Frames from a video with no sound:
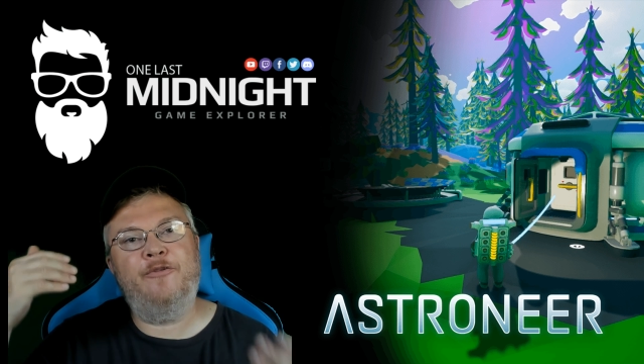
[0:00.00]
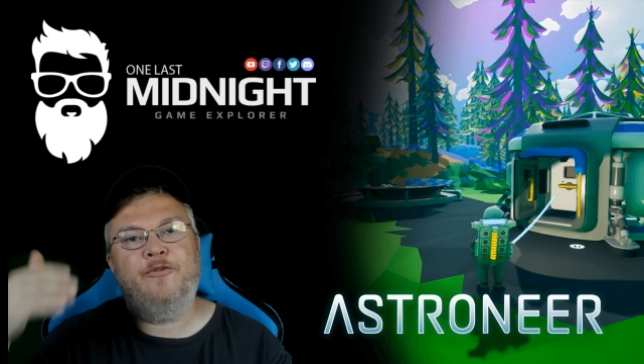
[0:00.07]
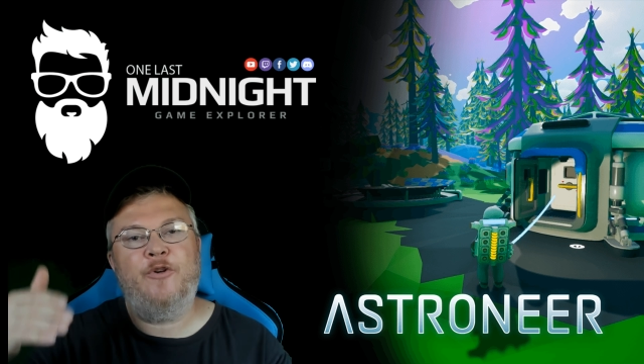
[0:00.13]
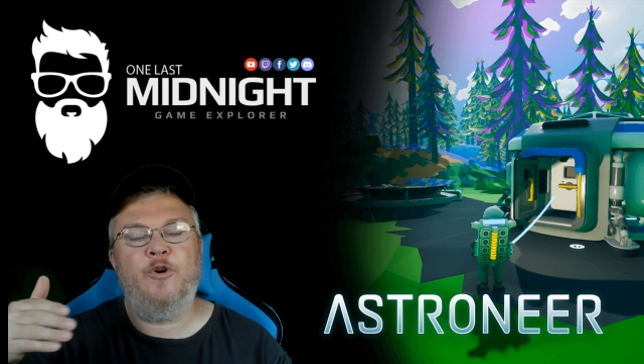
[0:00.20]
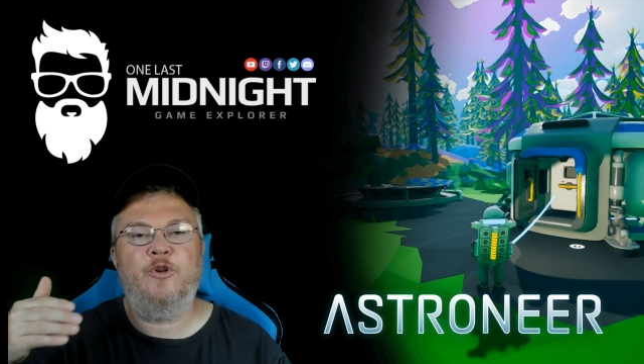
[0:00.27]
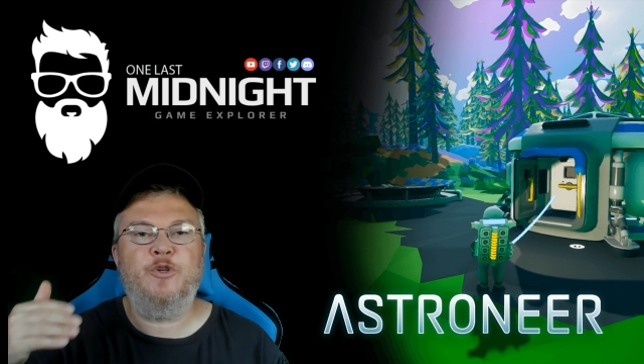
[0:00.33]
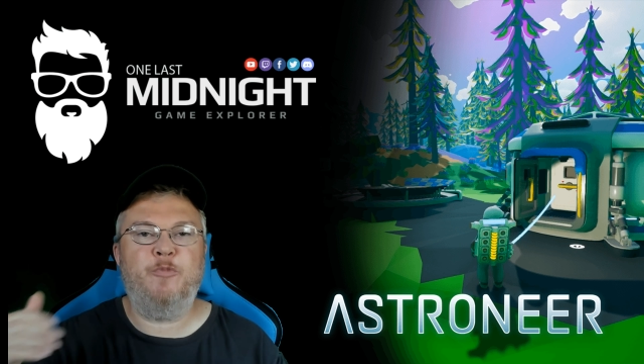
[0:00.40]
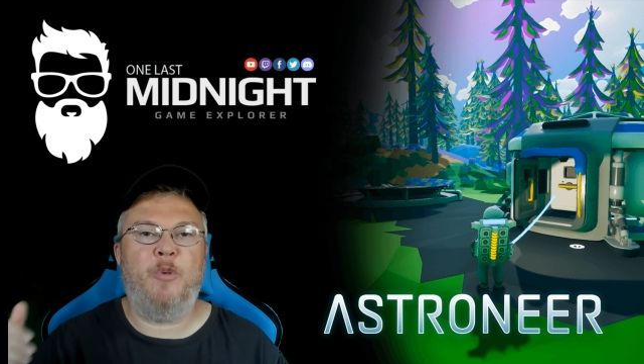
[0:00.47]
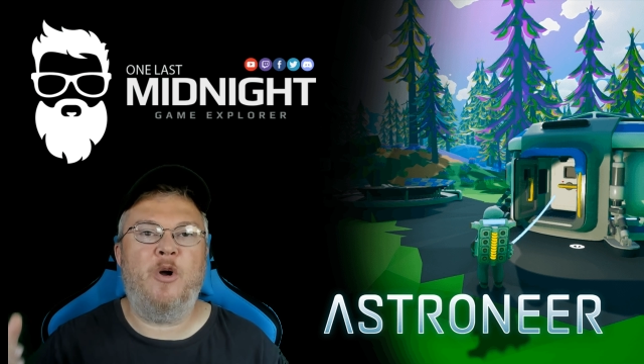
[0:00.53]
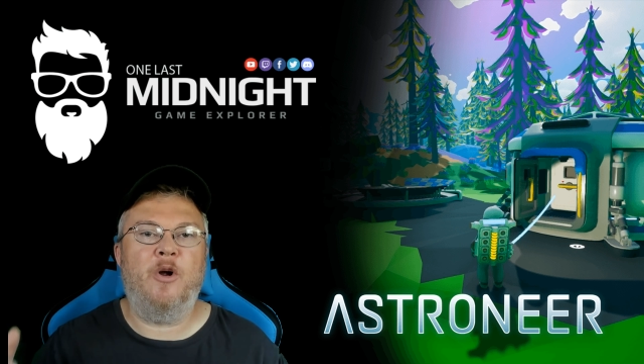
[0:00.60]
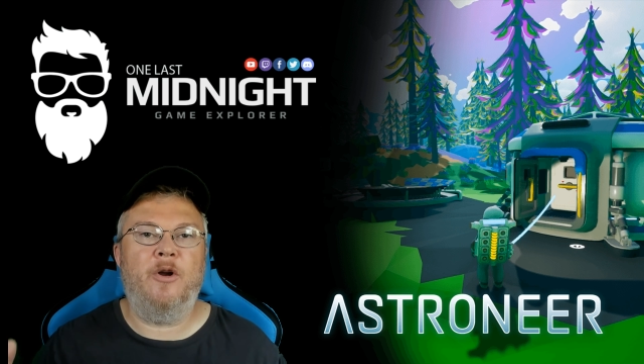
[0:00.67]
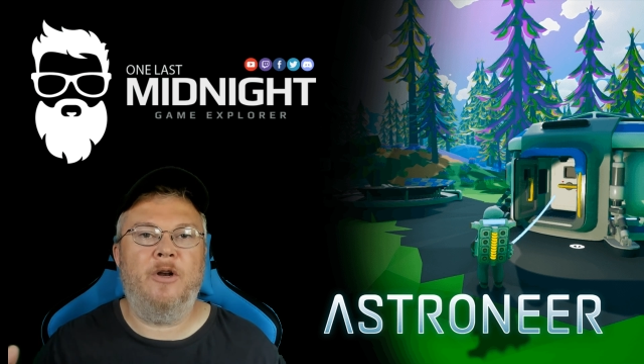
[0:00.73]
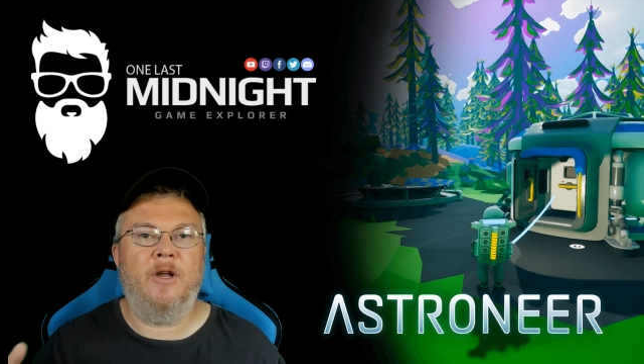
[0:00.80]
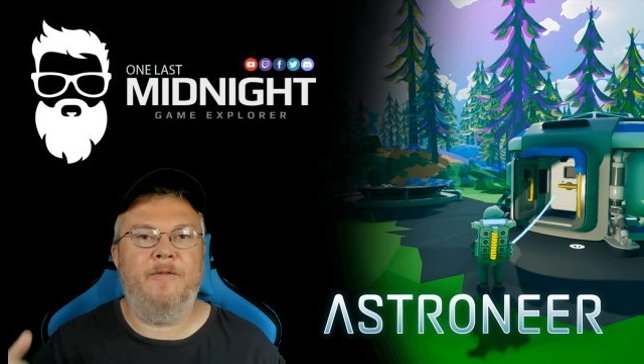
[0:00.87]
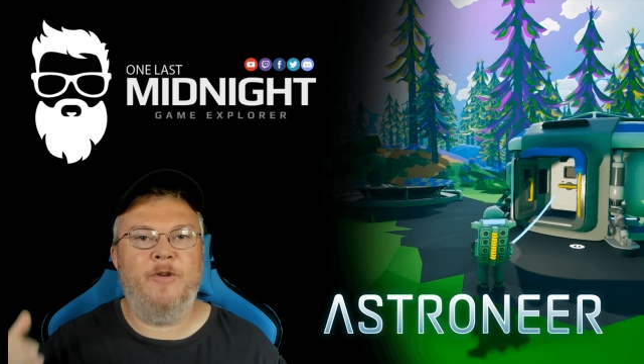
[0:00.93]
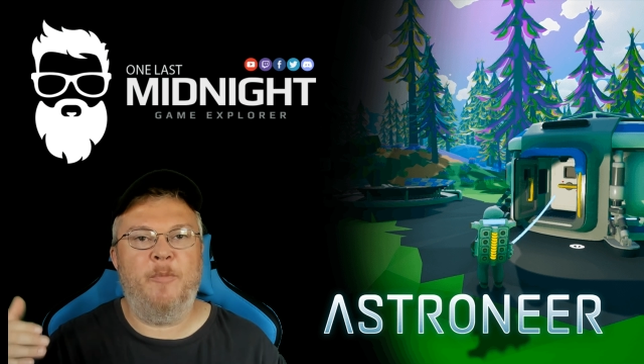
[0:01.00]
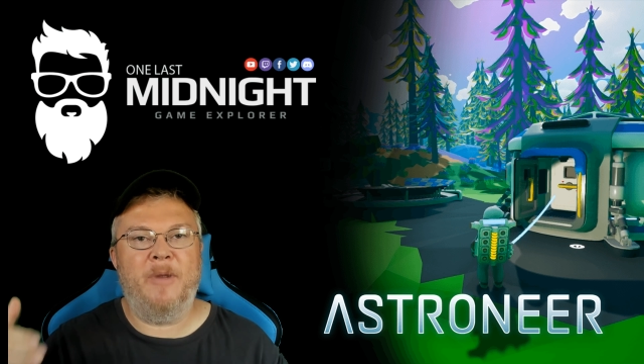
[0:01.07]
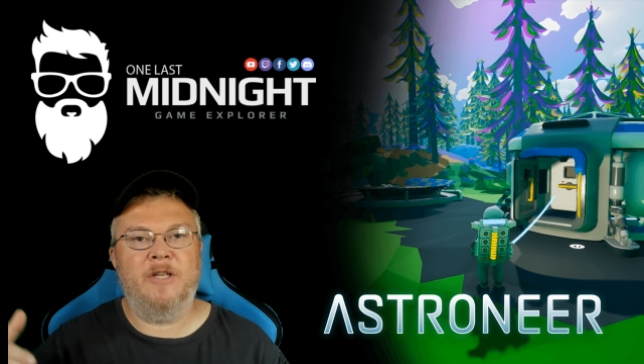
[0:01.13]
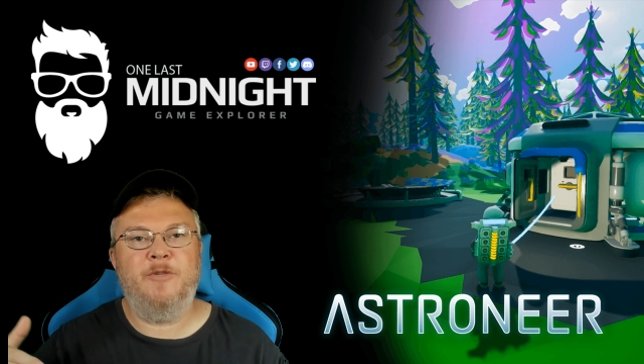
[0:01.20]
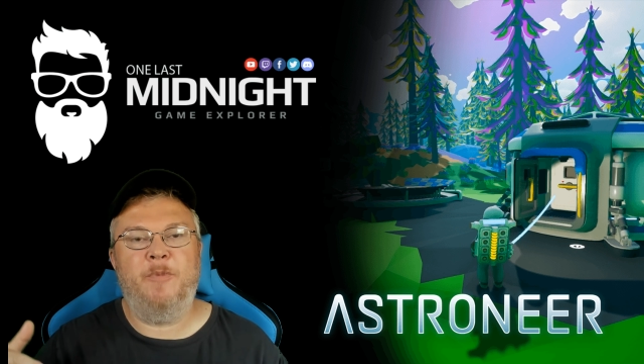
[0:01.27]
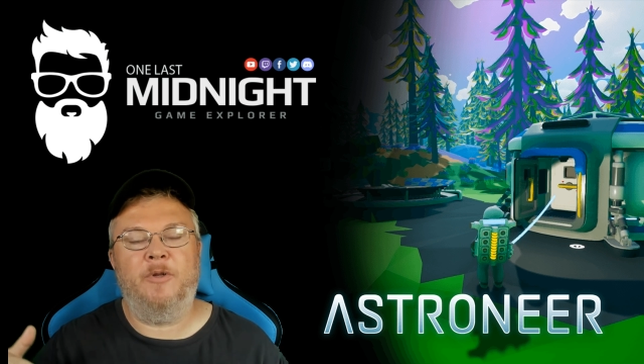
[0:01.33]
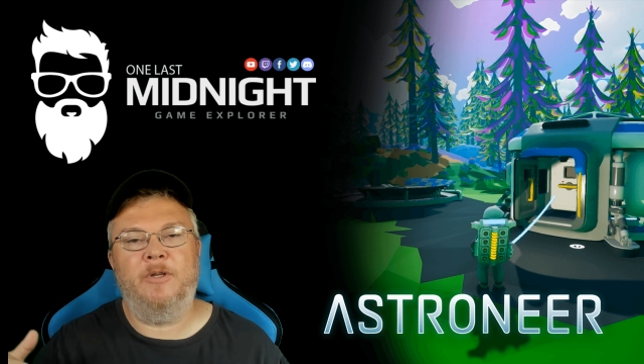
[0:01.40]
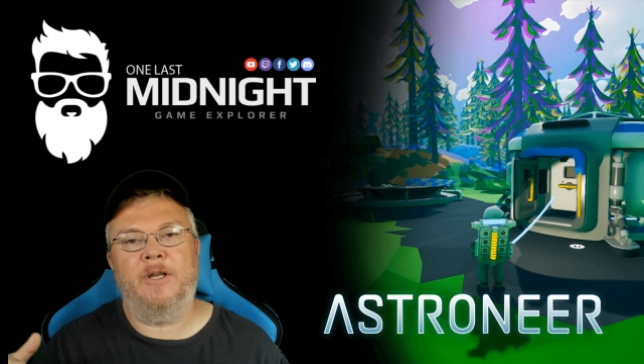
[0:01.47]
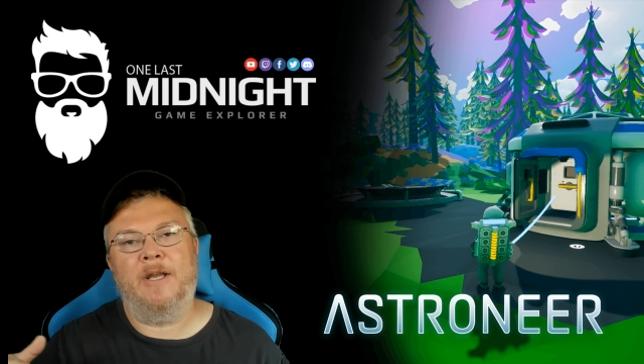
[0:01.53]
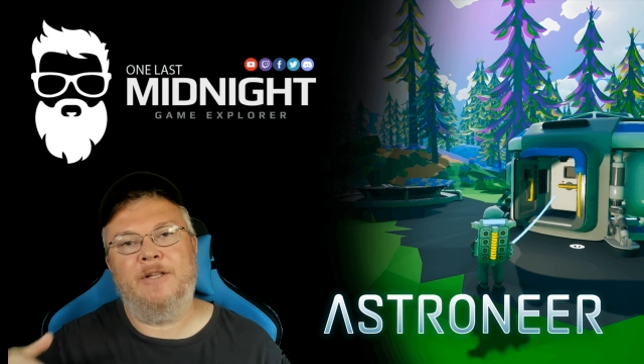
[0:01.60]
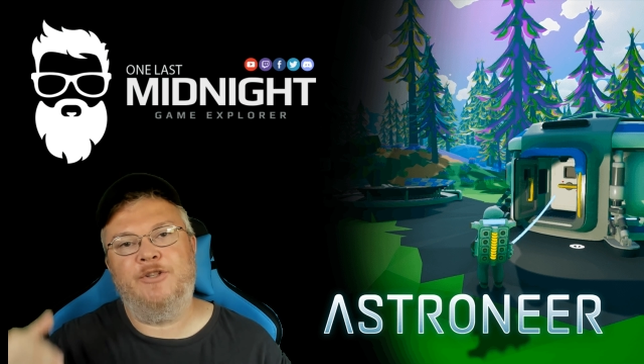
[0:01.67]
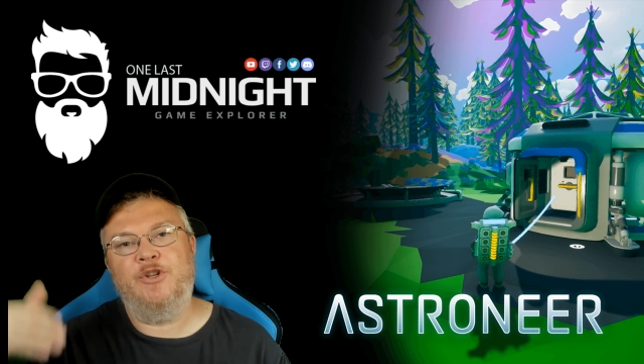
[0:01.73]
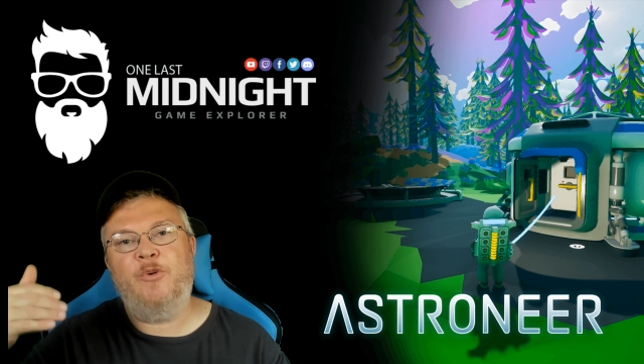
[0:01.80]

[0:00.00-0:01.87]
first part of your base building guide.